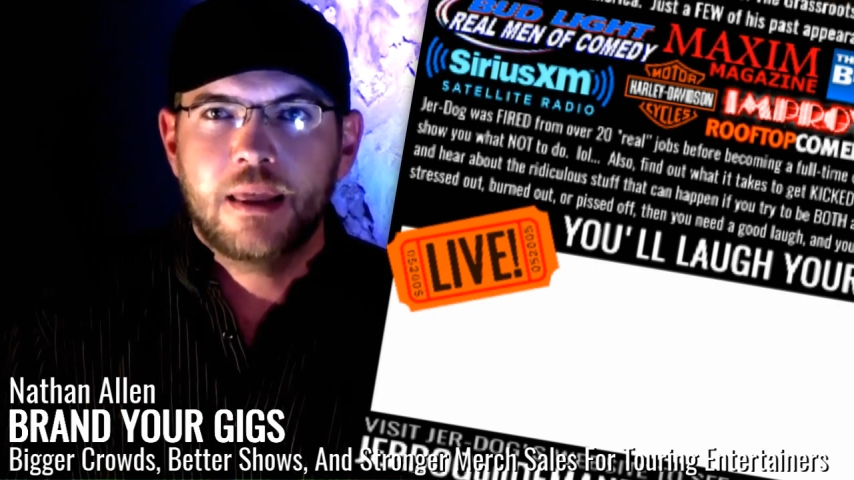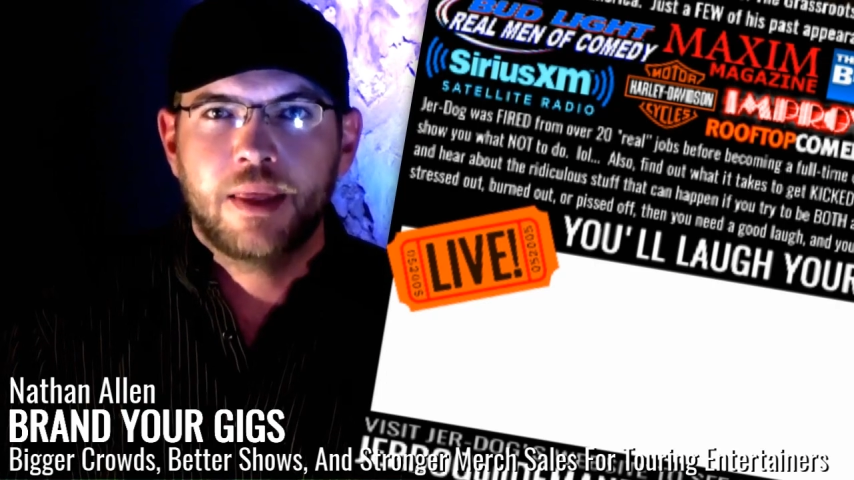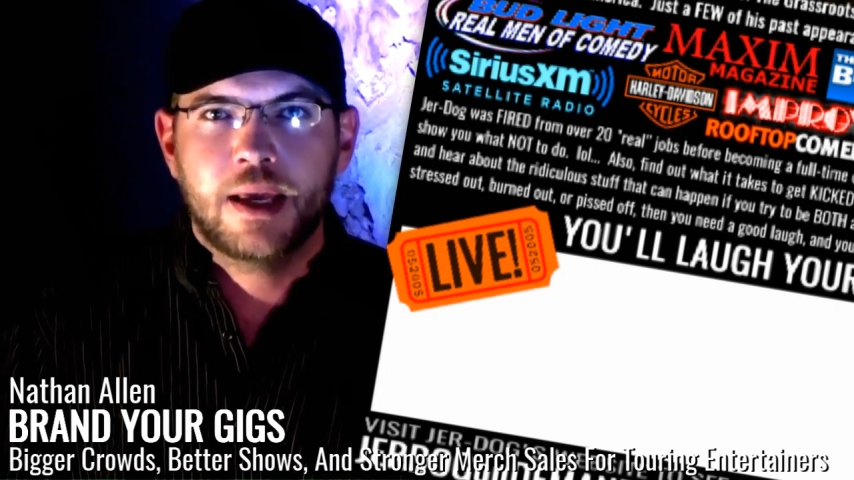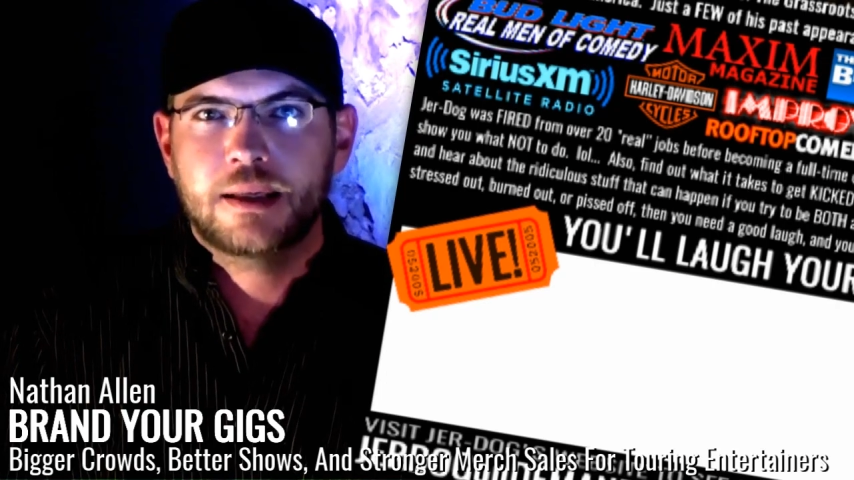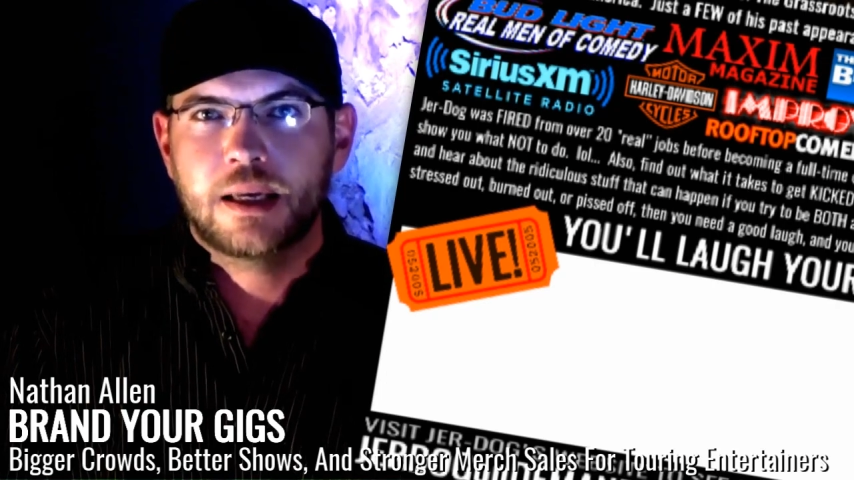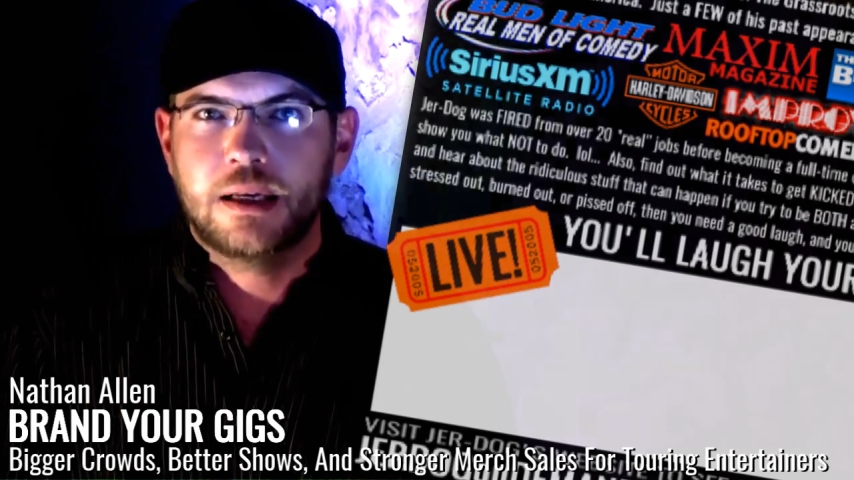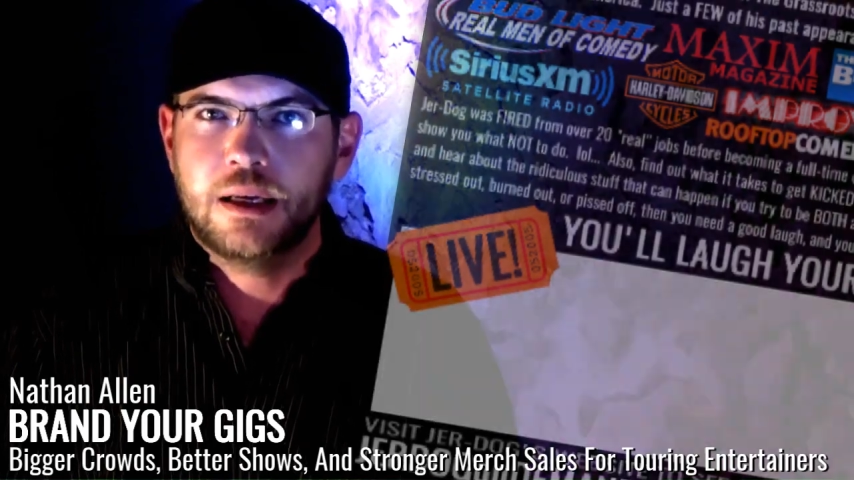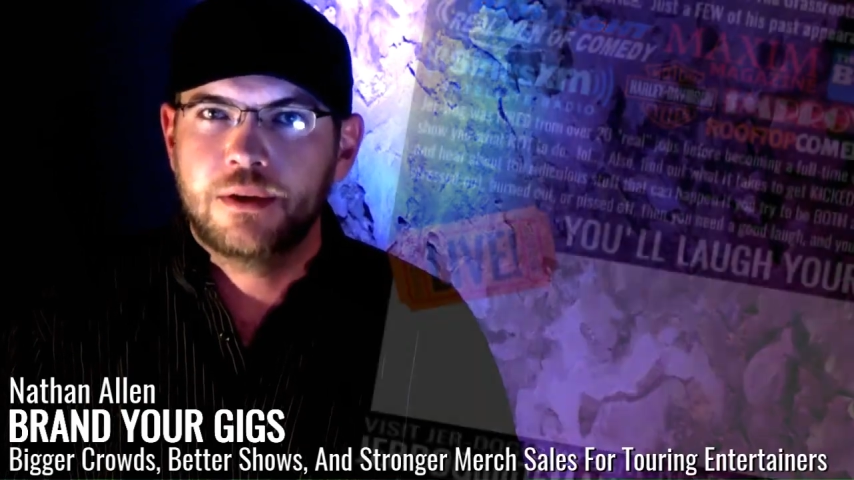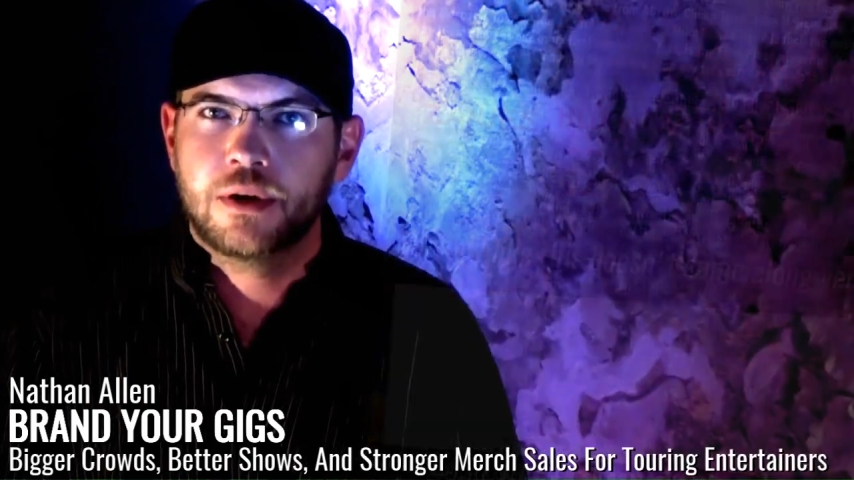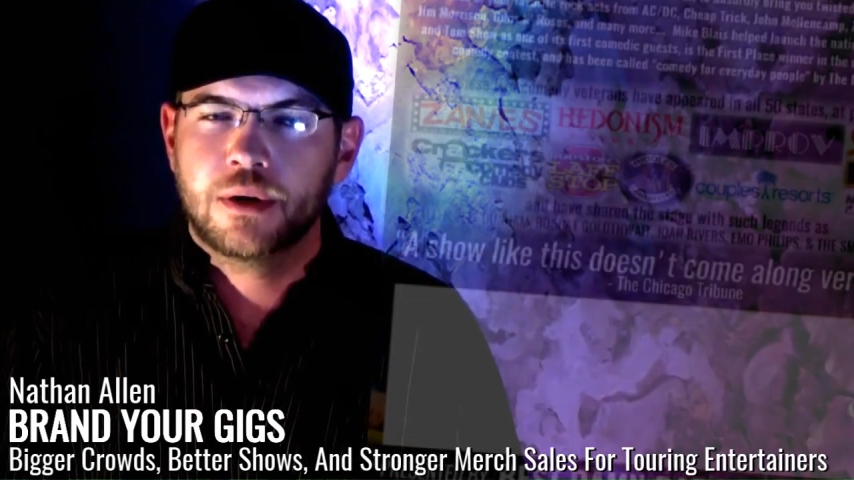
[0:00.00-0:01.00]
that can
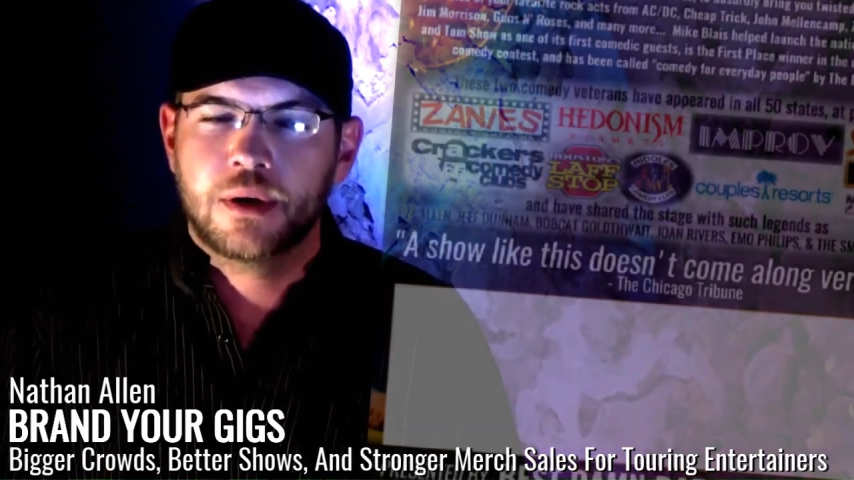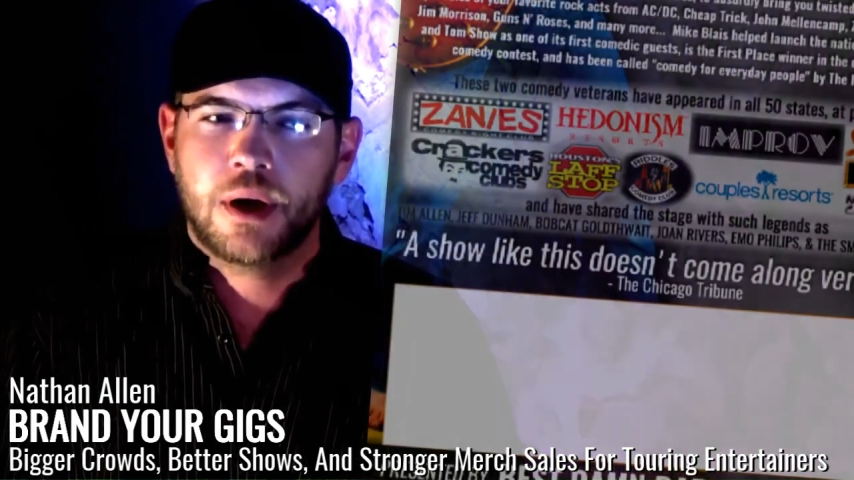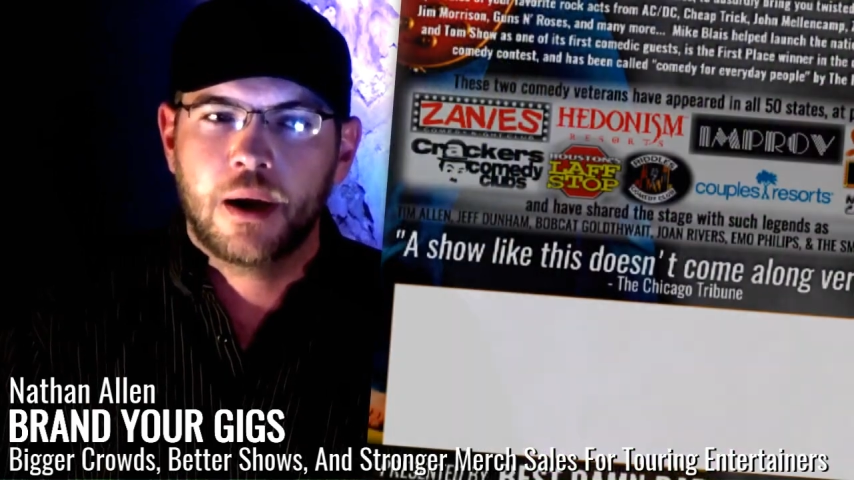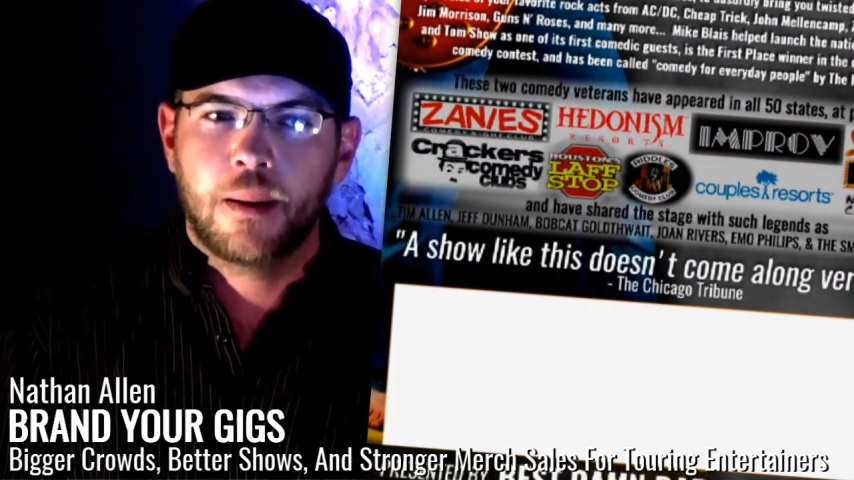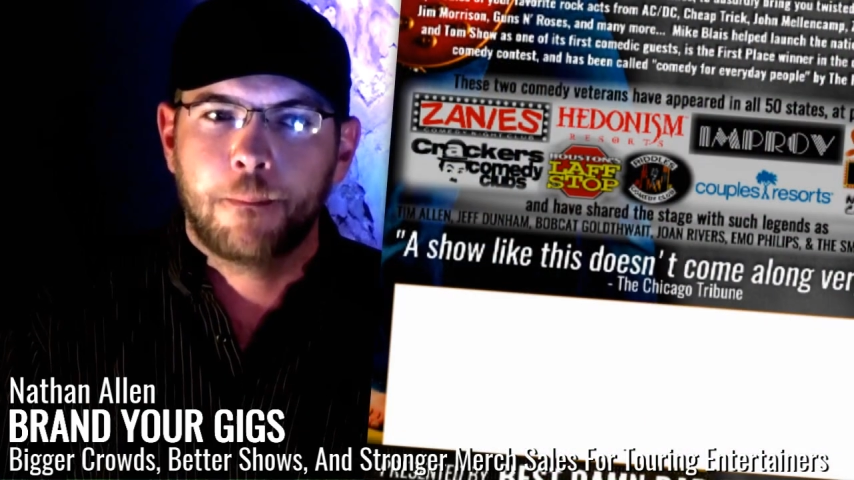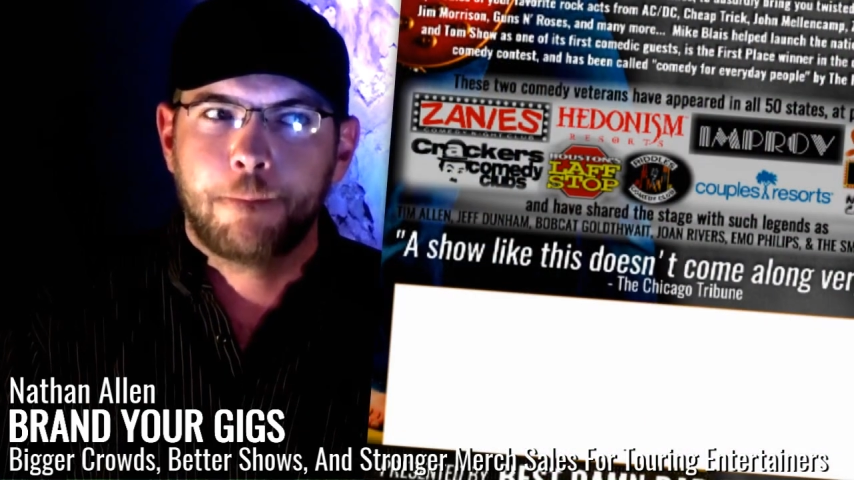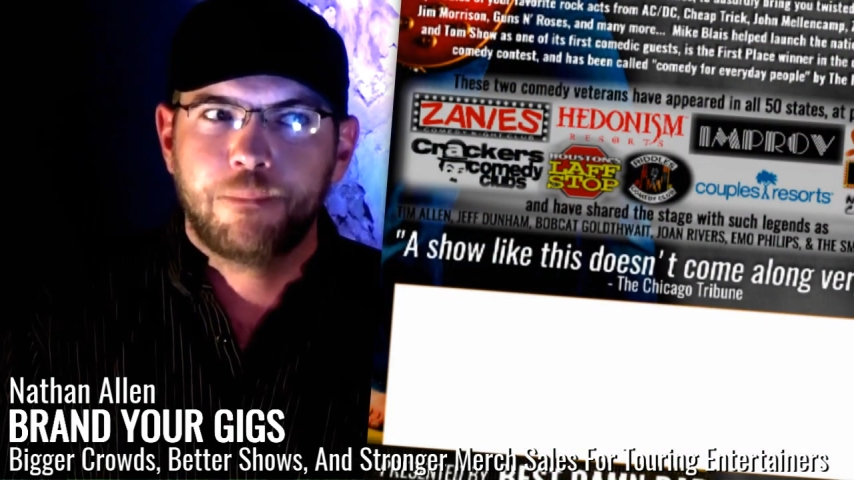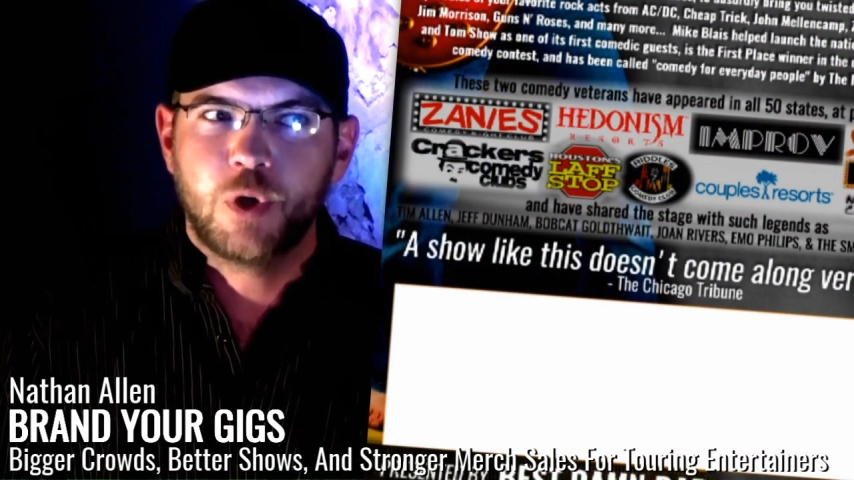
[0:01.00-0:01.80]
either